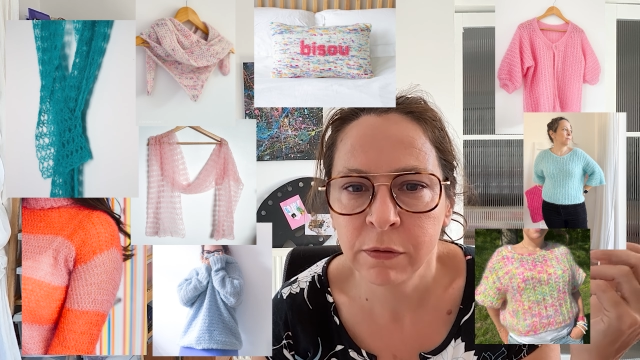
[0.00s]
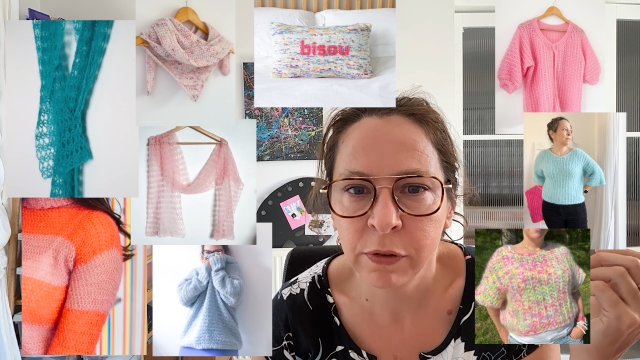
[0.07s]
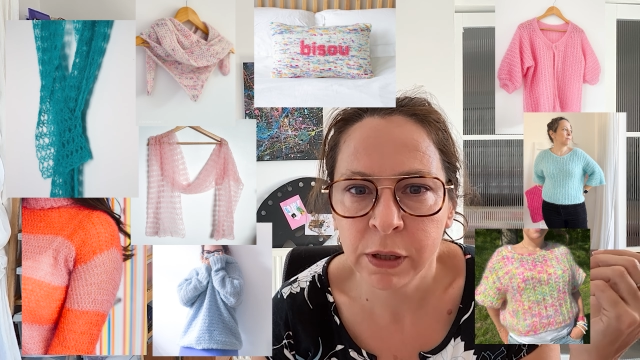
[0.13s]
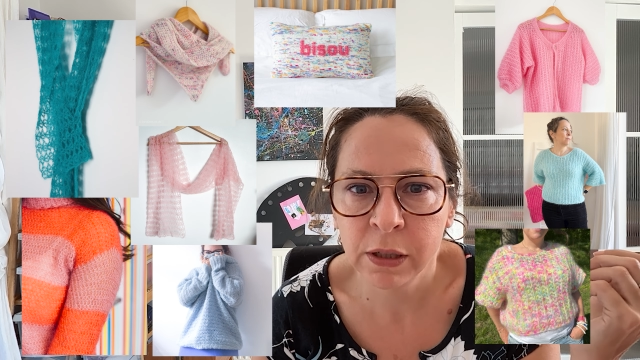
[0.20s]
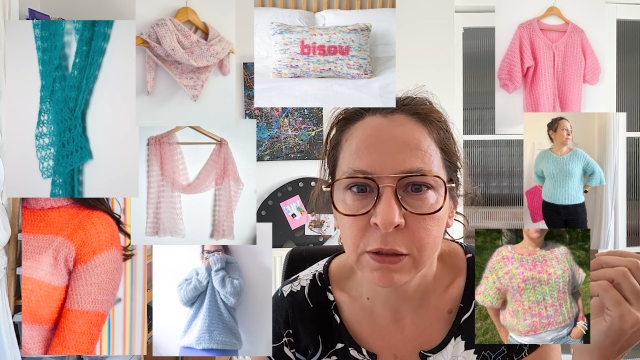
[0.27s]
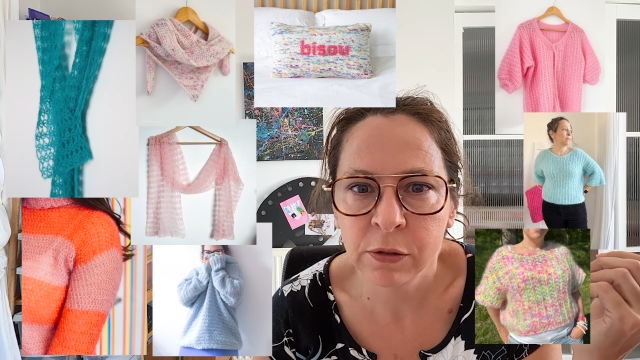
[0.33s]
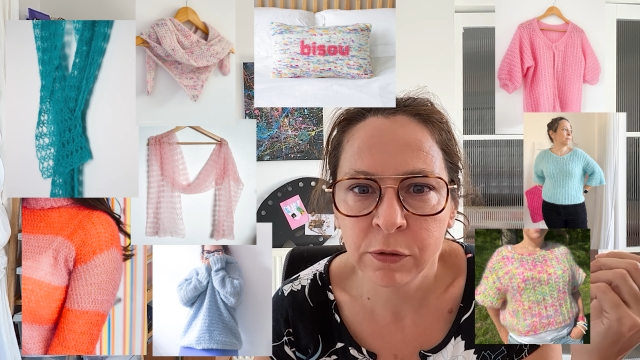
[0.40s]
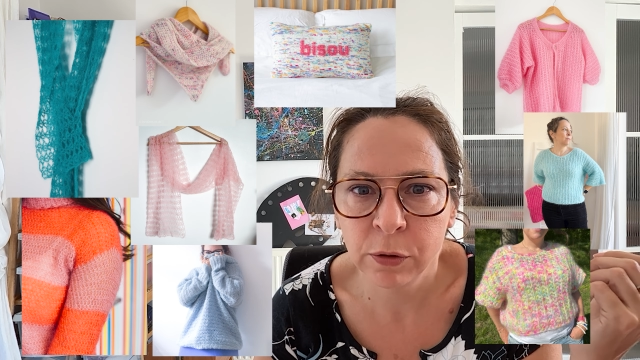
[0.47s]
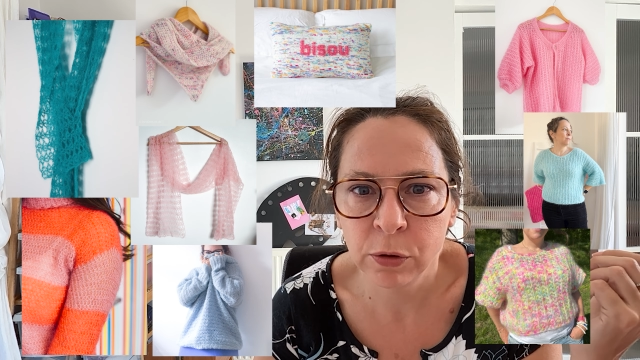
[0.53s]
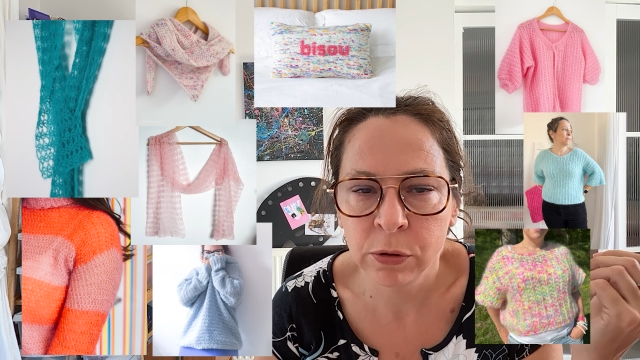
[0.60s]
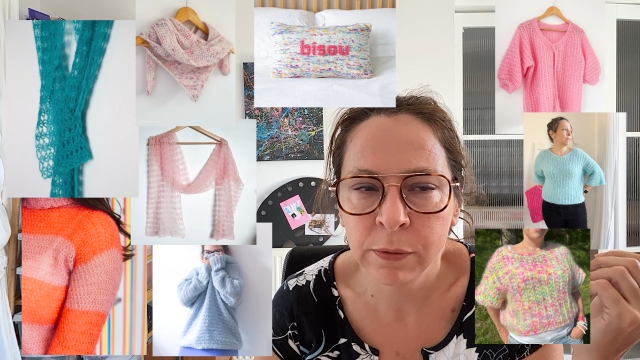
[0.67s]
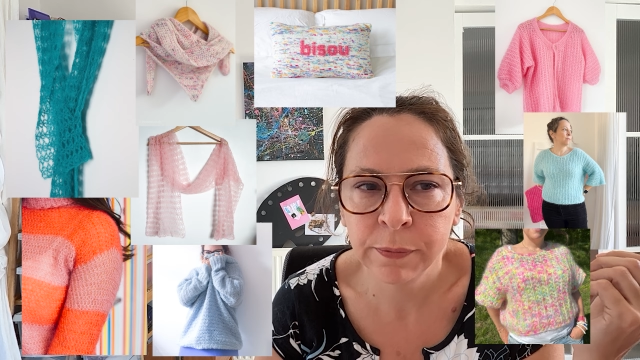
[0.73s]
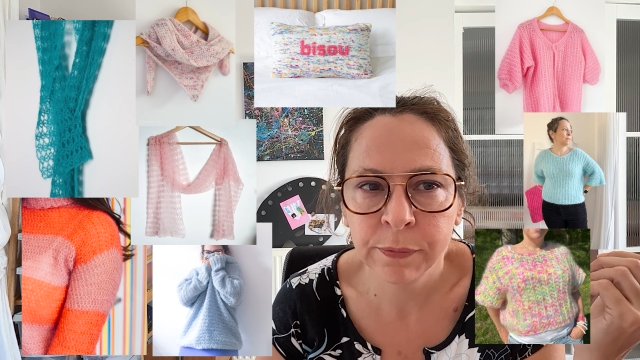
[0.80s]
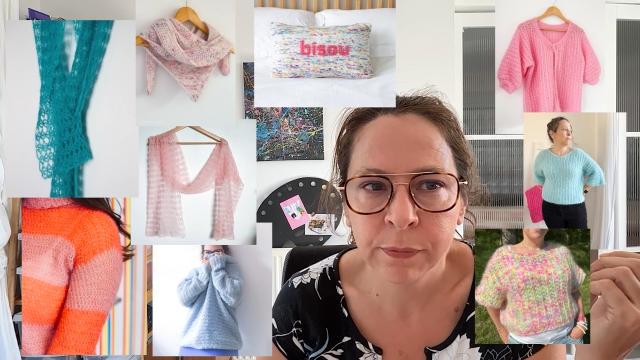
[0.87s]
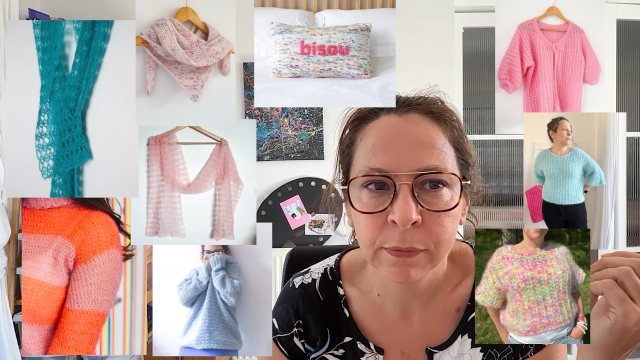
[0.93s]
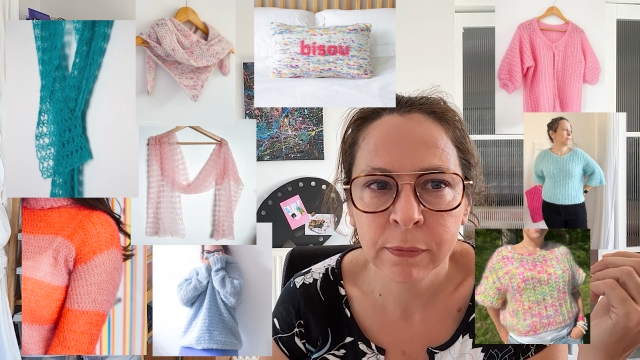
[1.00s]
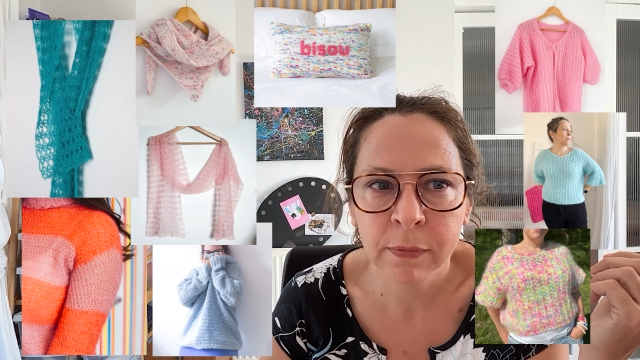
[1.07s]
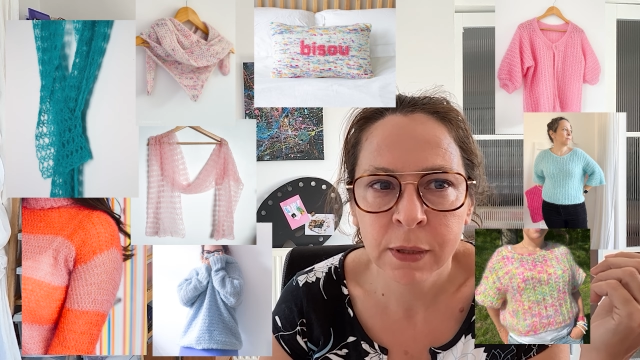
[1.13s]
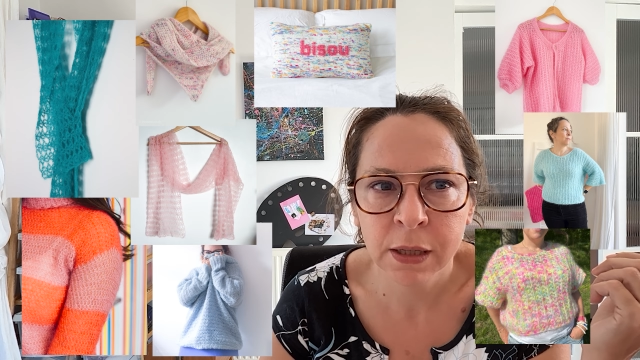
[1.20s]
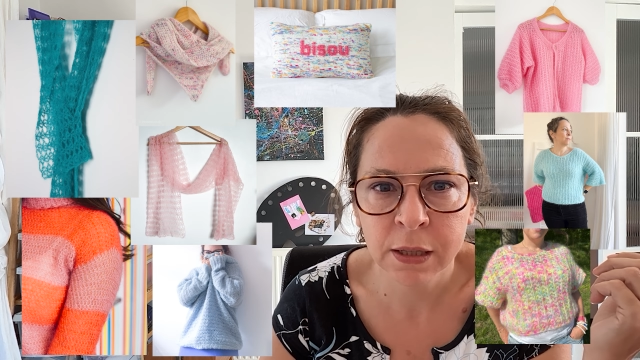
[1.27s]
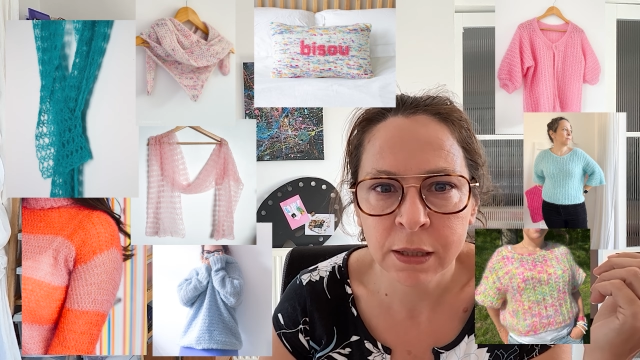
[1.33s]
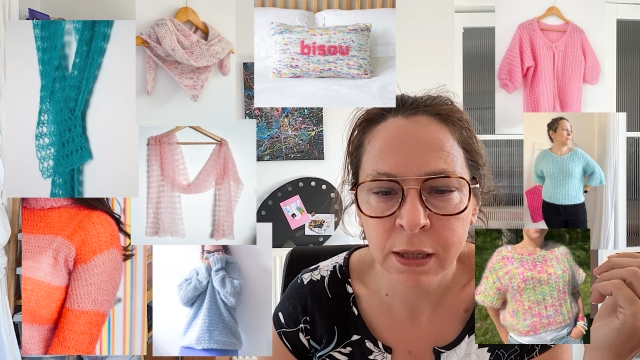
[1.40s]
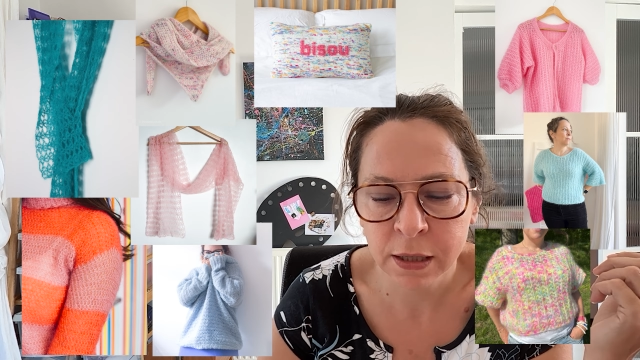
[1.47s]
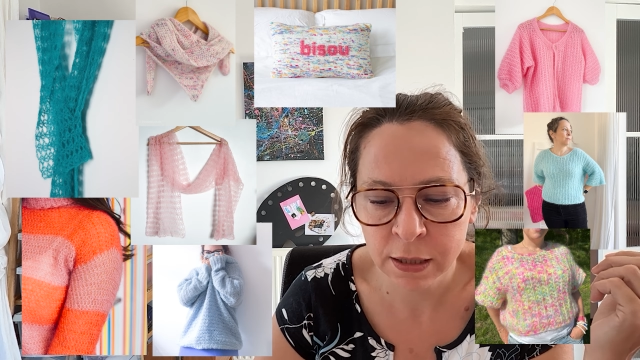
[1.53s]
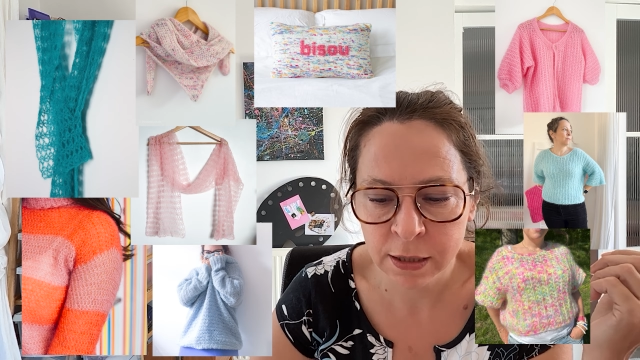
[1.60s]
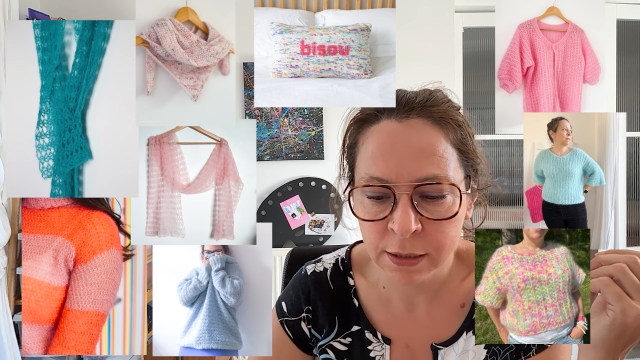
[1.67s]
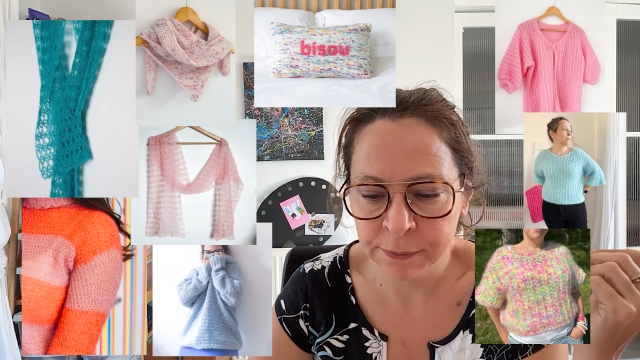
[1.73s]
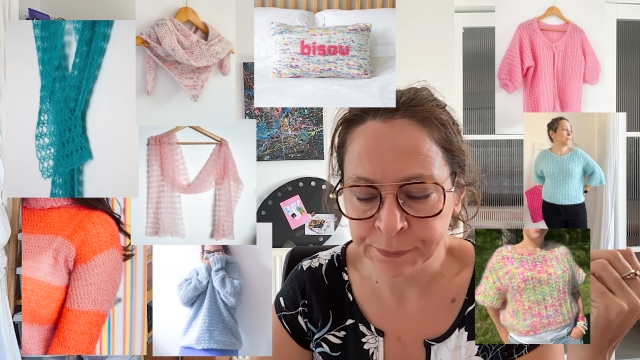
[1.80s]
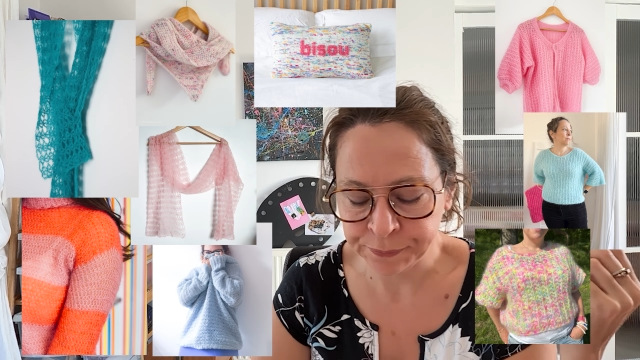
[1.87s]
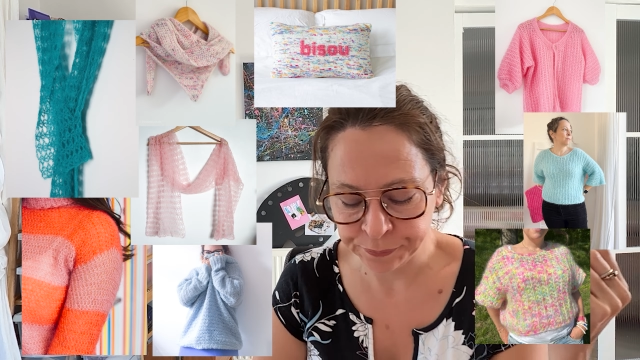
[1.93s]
French for kiss kiss.